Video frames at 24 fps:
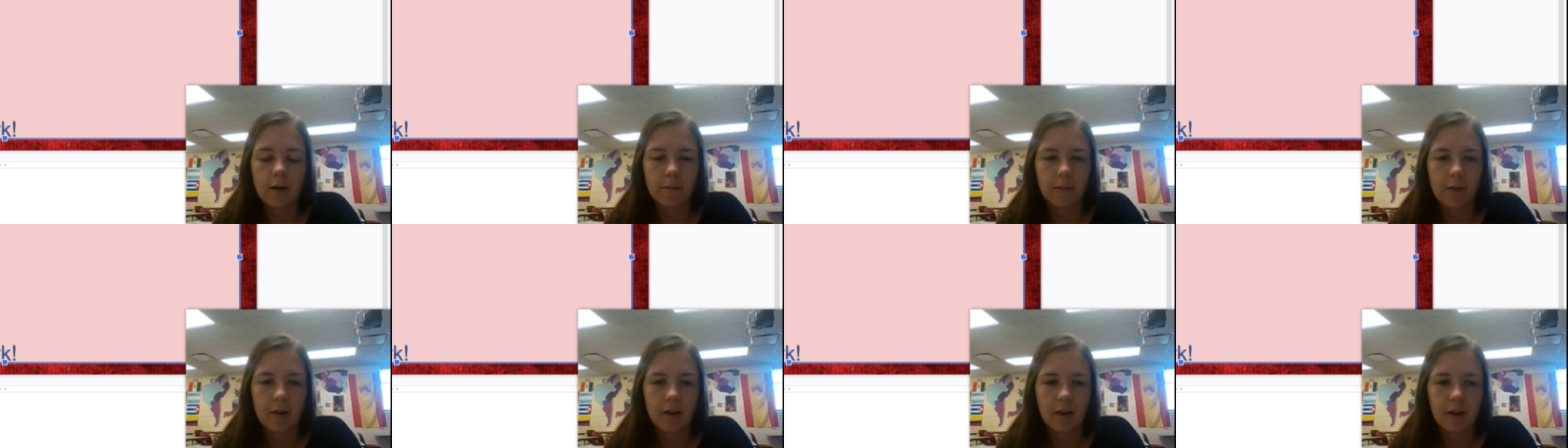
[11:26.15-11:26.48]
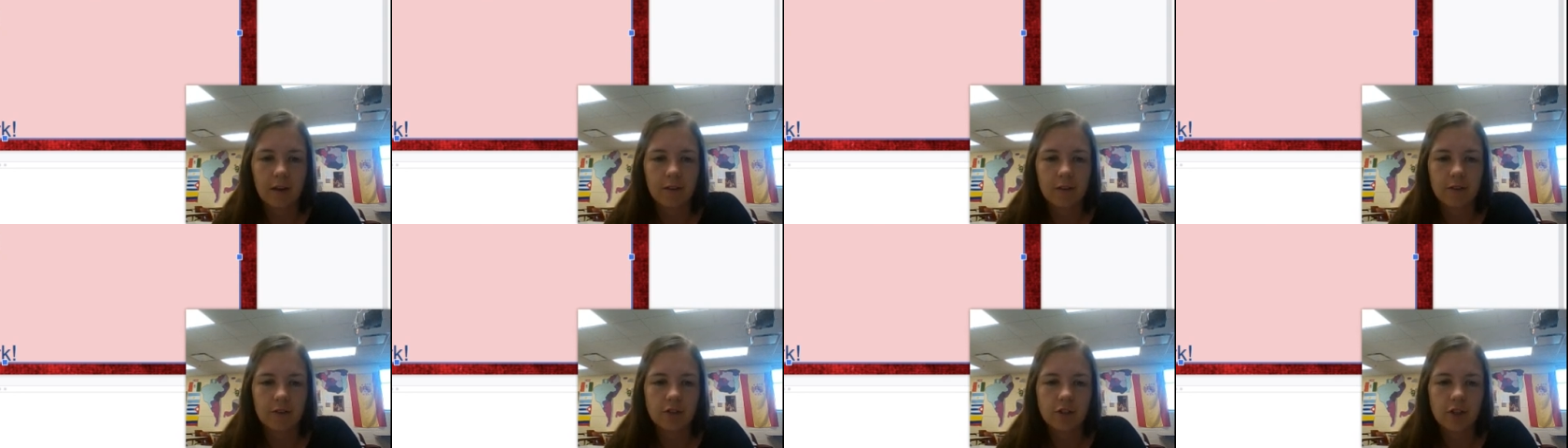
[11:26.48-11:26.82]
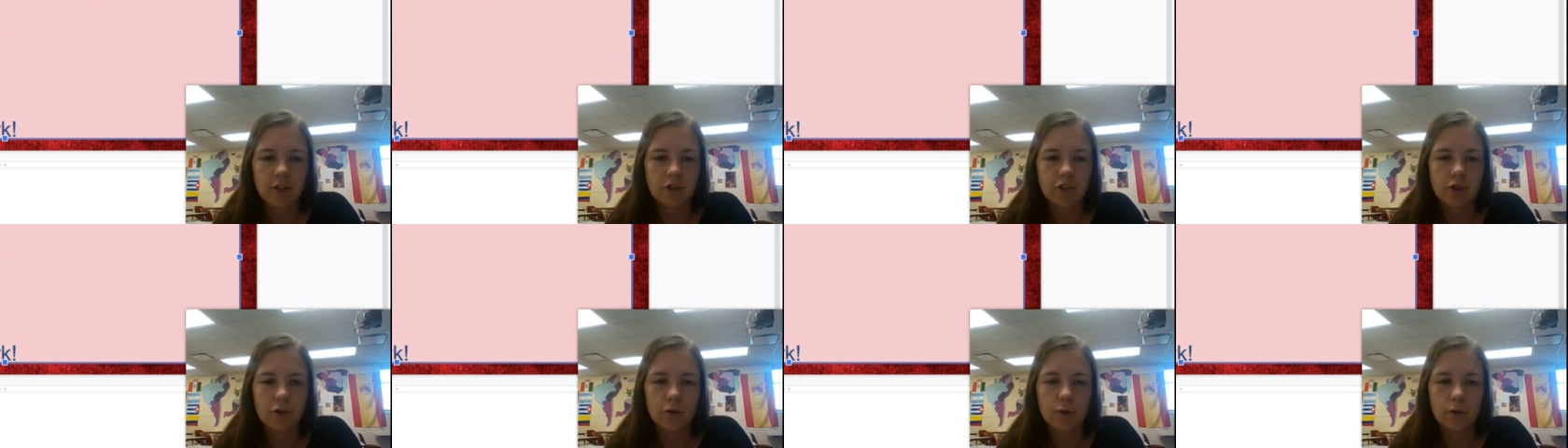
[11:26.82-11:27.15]
It has to
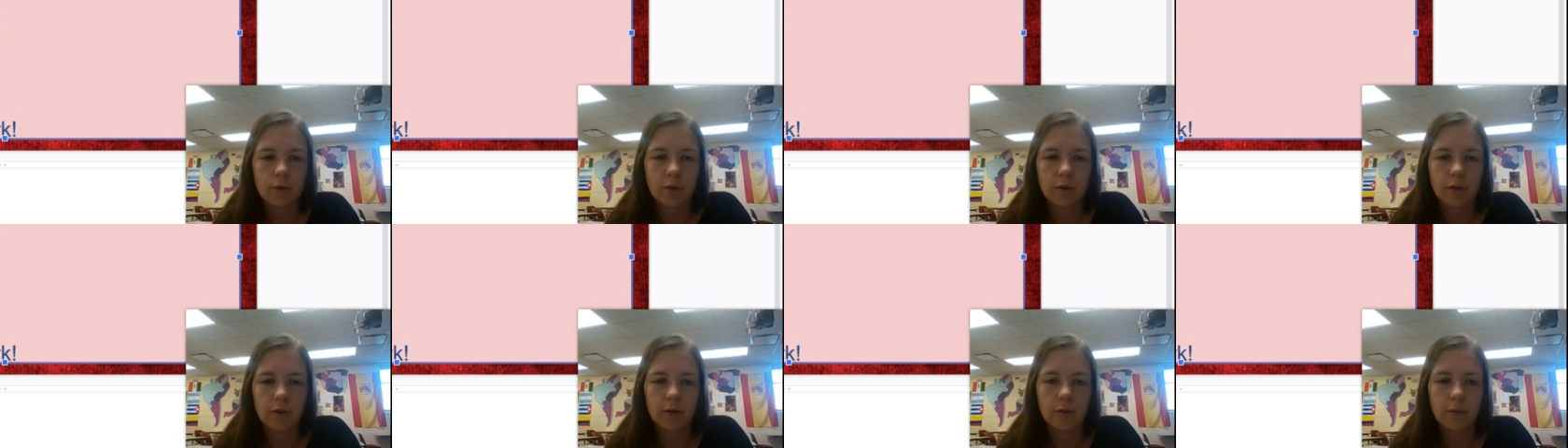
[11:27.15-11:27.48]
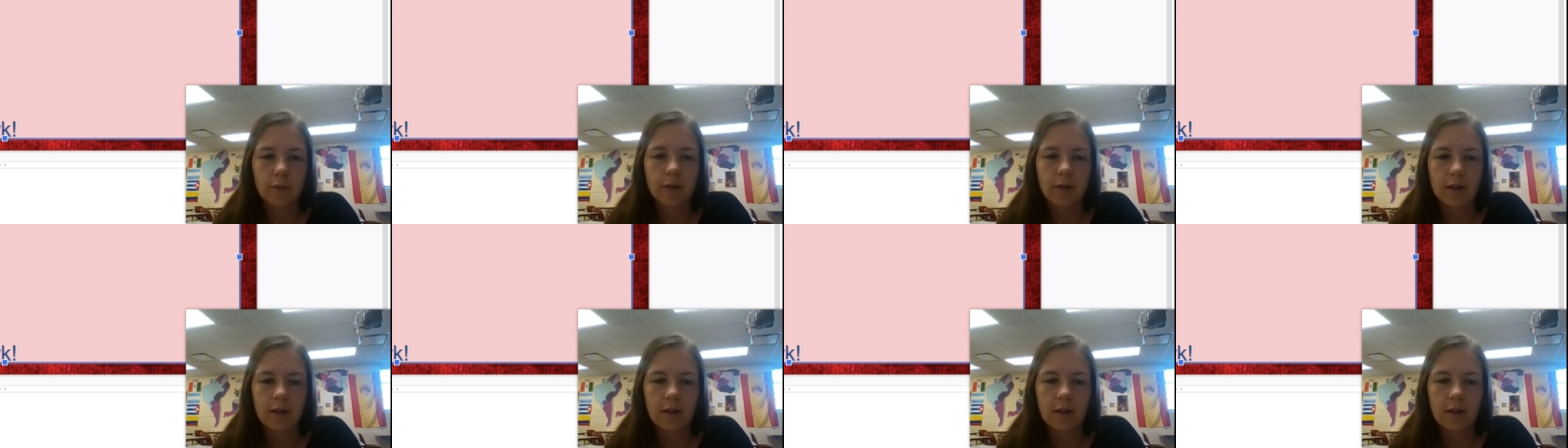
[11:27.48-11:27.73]
change O to